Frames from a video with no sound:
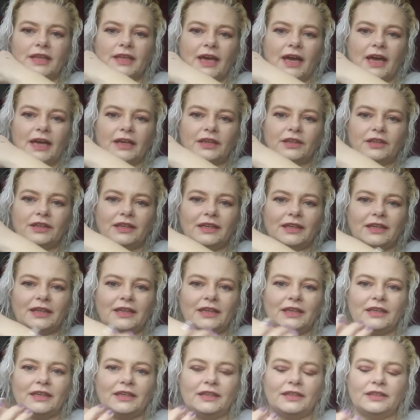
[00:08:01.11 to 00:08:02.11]
is that I could
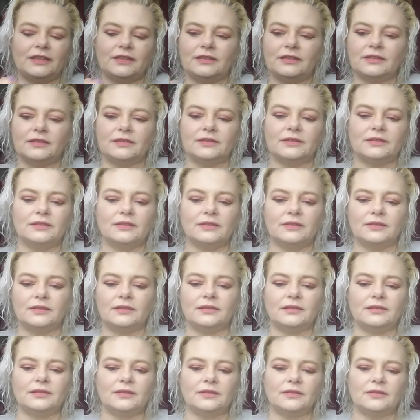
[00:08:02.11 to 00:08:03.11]
get it in
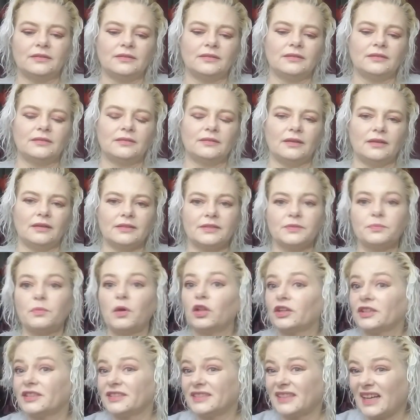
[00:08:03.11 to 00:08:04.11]
a
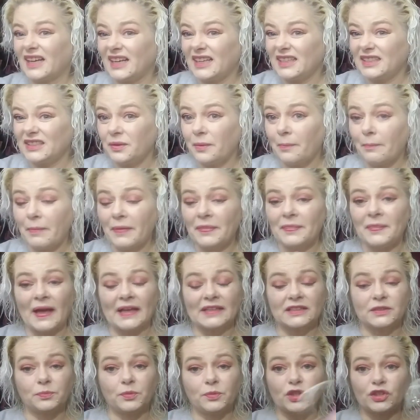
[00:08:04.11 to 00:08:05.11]
smaller size, but
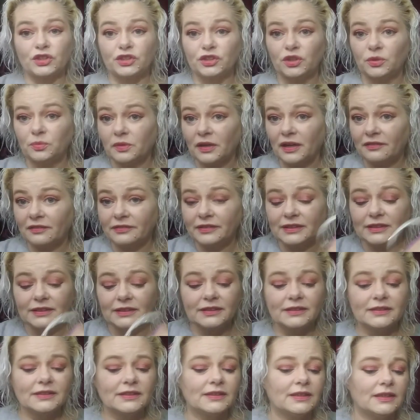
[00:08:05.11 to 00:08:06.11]
that's personal
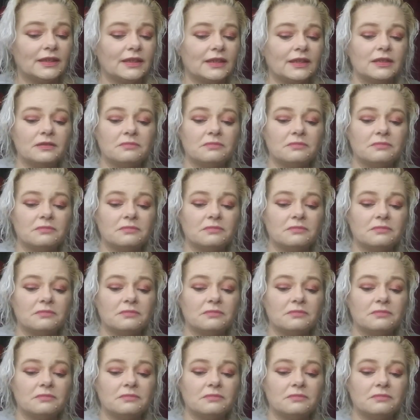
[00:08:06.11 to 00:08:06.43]
preference.